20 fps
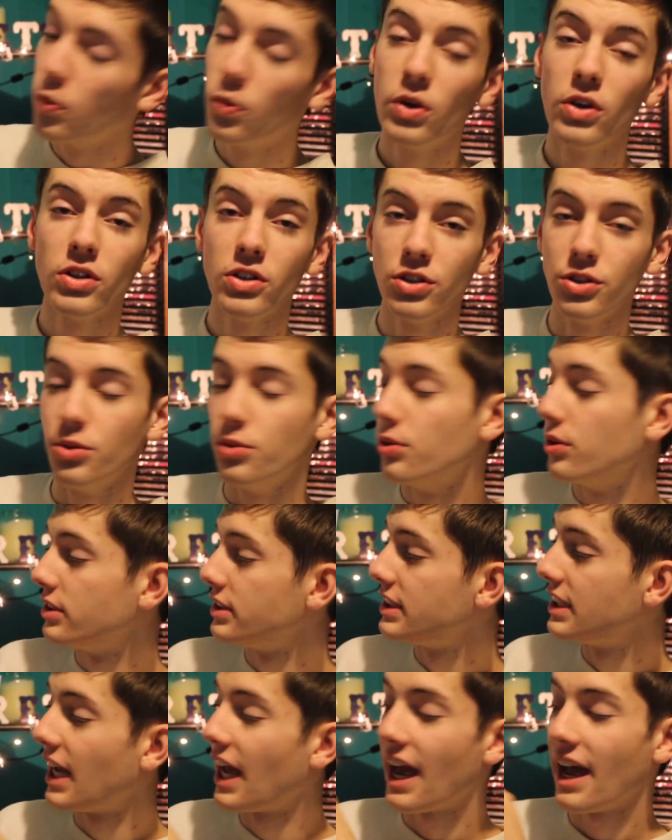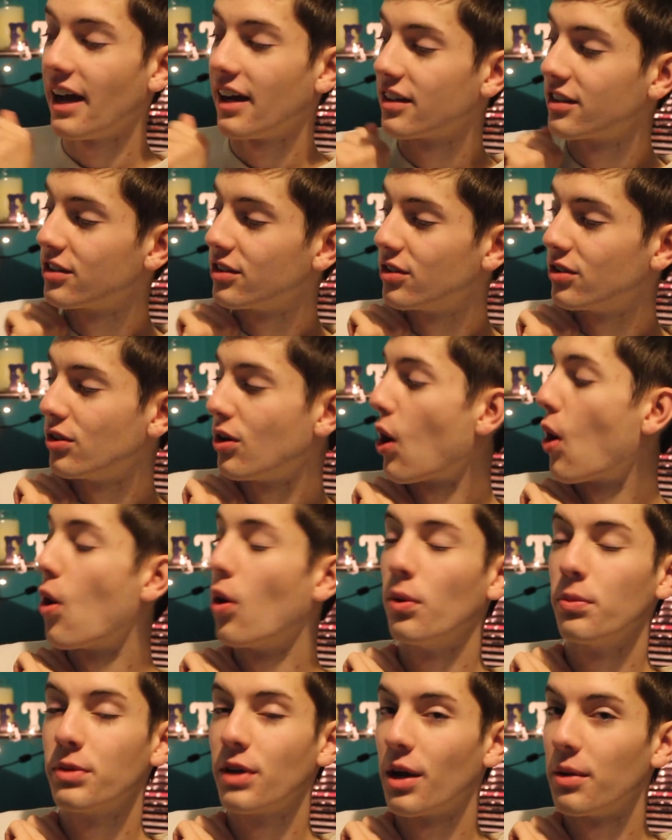will you tackle
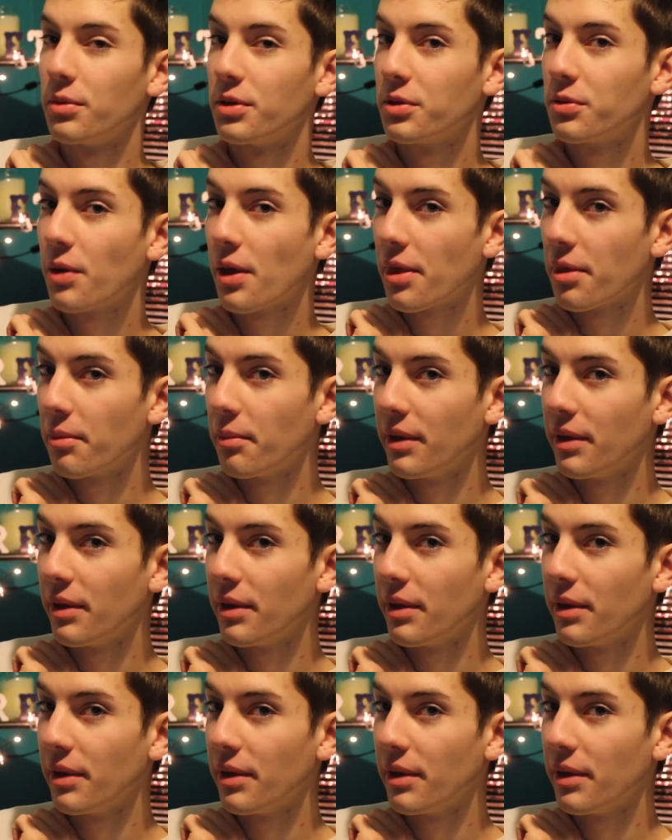homecoming with